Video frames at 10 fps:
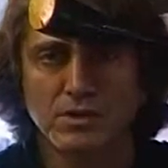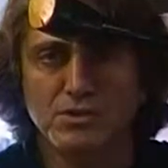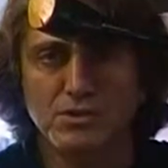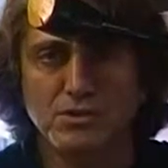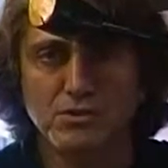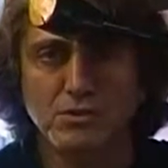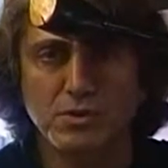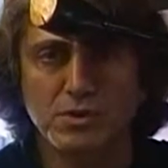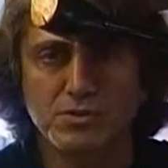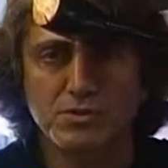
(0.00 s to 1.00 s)
listened
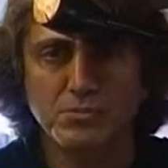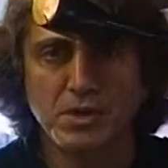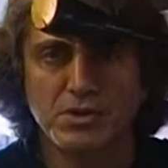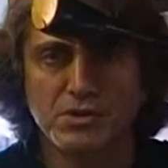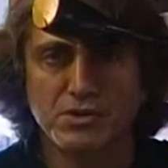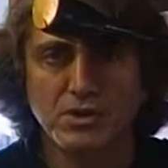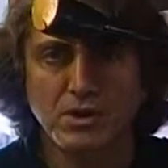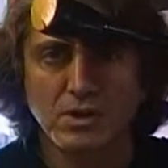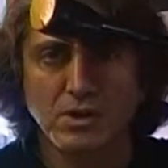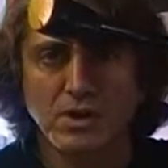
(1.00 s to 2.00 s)
to his speech
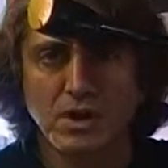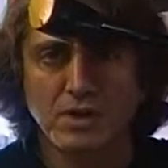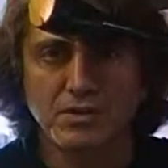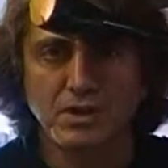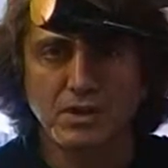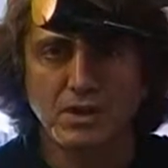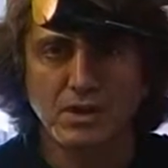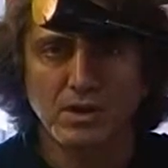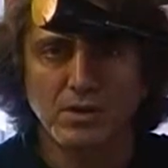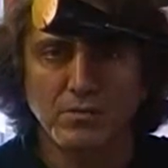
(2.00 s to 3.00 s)
at the
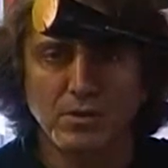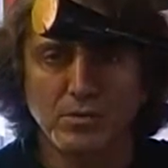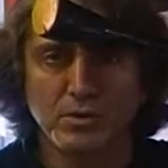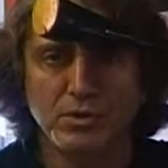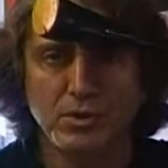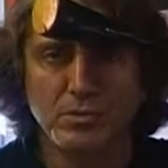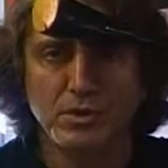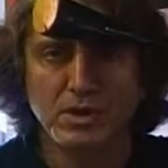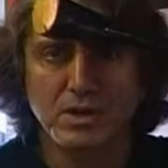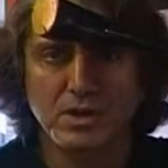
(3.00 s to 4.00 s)

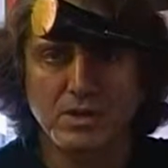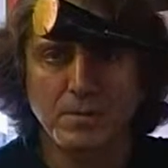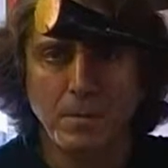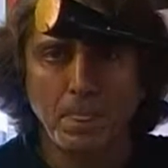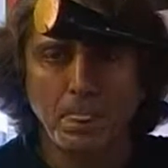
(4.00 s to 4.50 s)
WWE